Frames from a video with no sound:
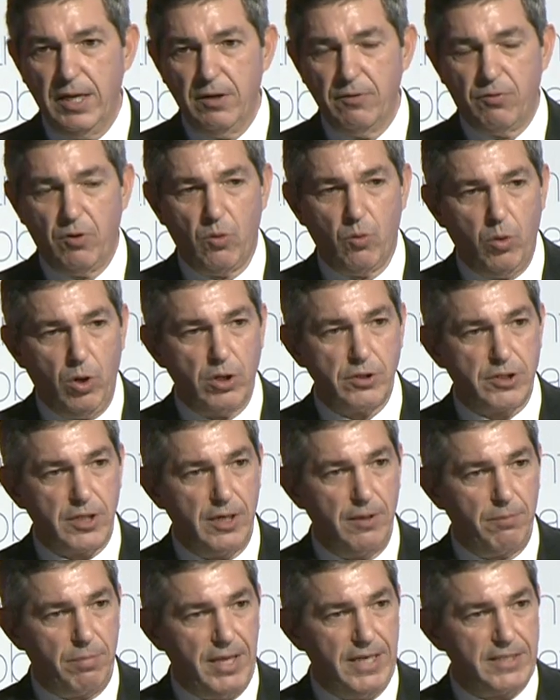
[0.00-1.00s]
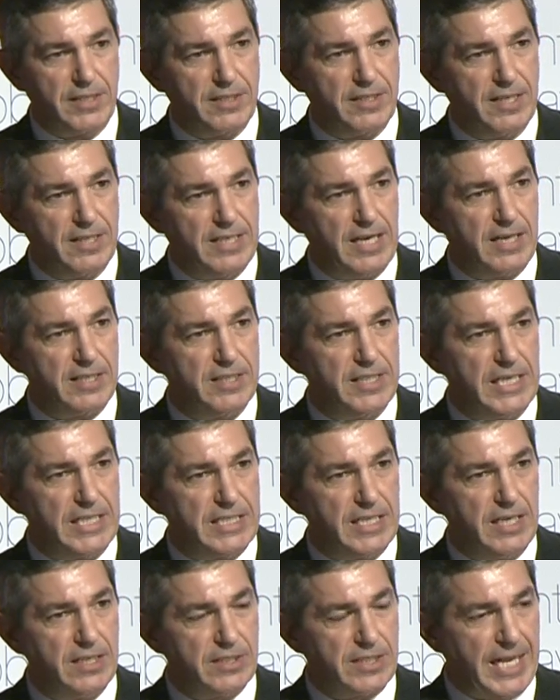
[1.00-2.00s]
for water in places that doesn't
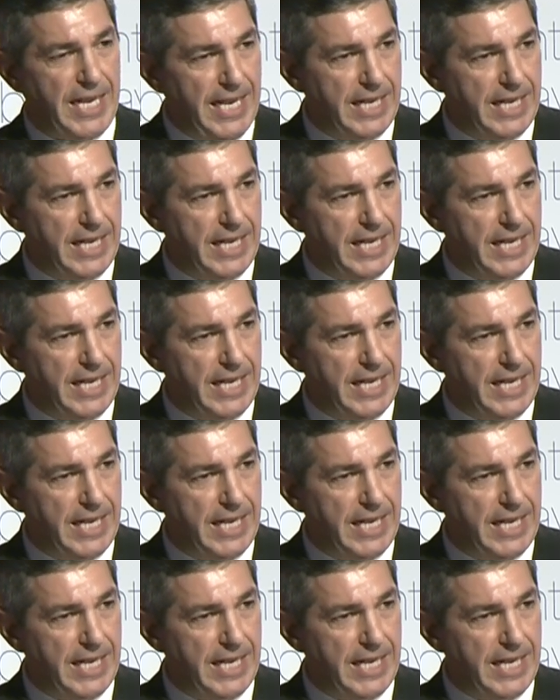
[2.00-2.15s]
exist?